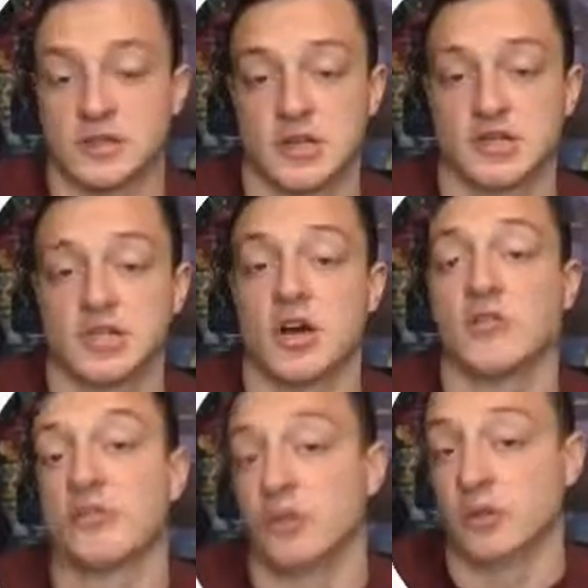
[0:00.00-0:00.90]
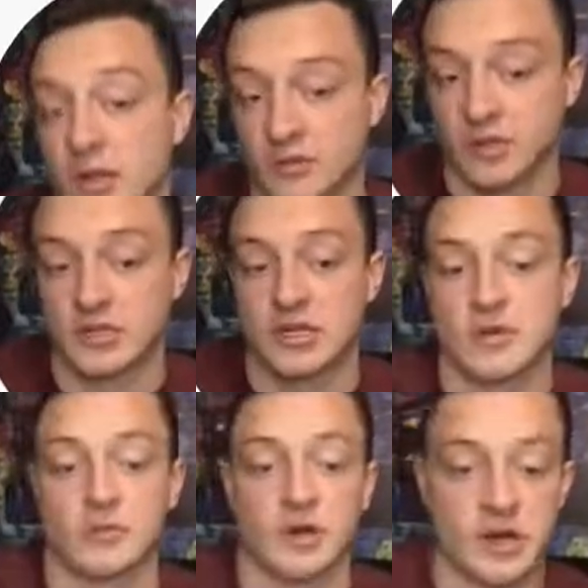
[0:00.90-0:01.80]
It's not fully relevant,
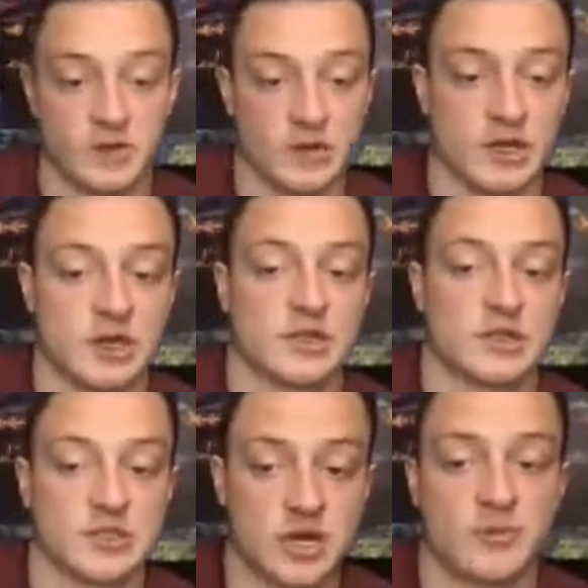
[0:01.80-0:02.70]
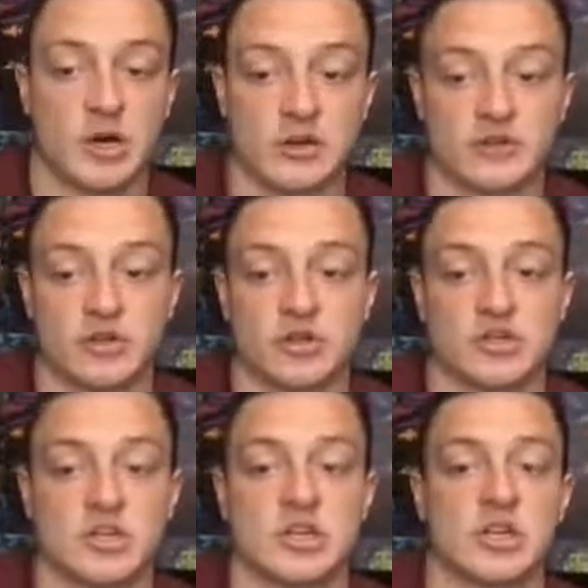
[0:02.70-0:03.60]
but anyway, these top
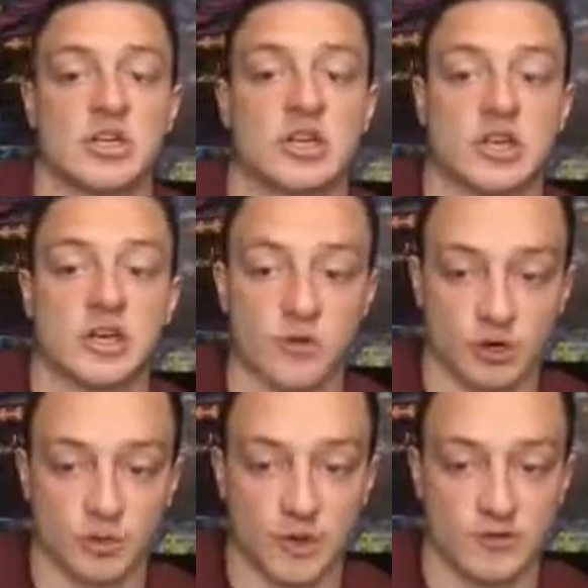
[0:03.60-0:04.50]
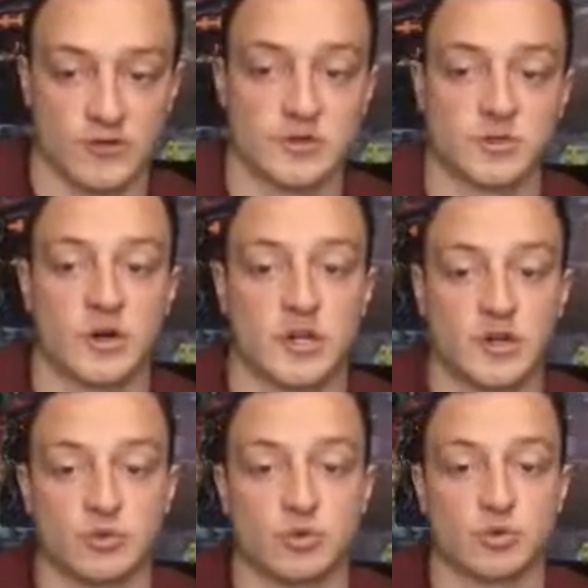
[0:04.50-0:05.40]
offers can work well. This one right
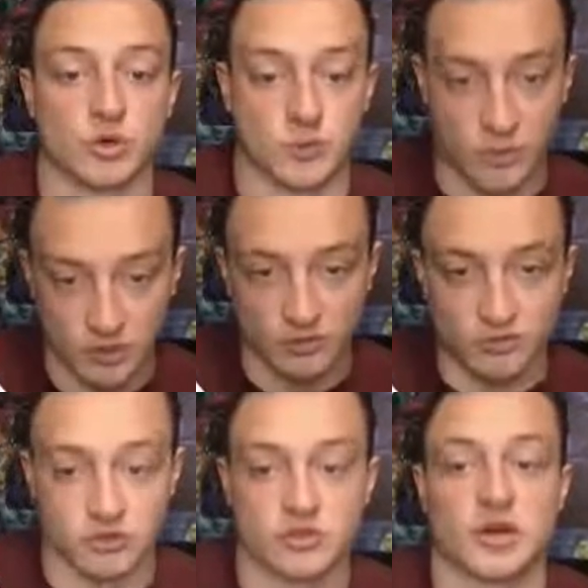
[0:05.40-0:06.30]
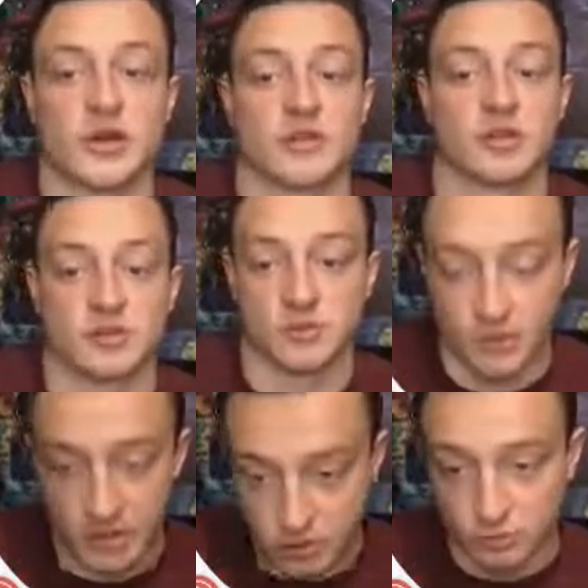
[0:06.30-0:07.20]
here would work well with adult traffic. This one
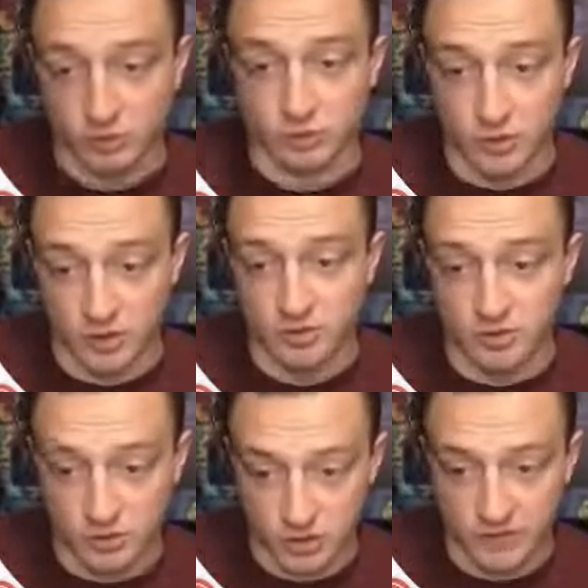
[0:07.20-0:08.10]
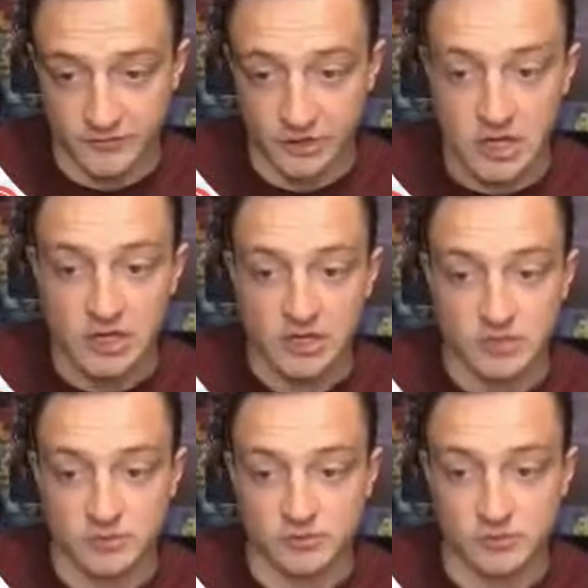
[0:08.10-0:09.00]
right here would work well with adult traffic.
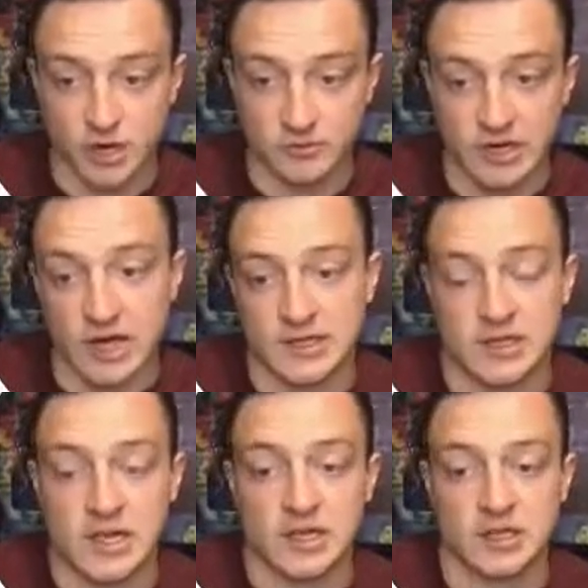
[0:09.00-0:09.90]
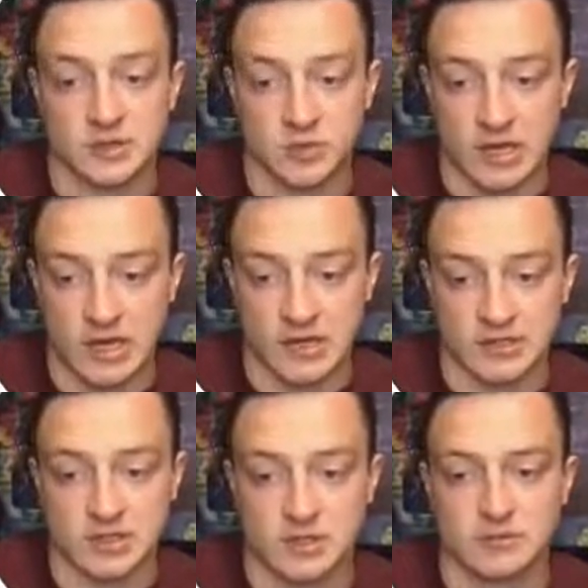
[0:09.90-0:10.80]
This one probably not. This one,
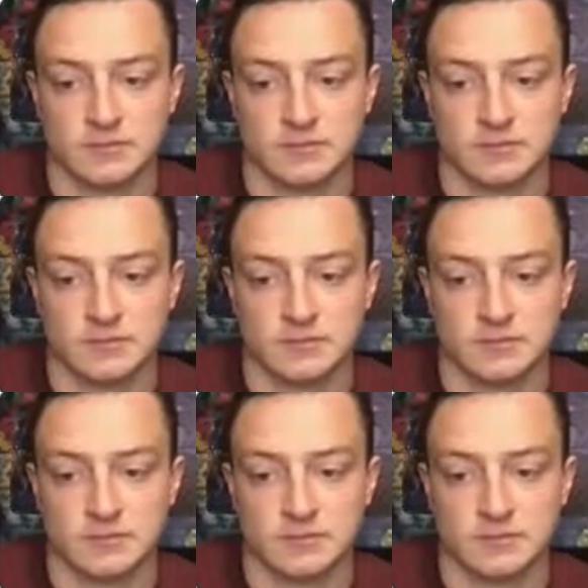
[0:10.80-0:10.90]
yes.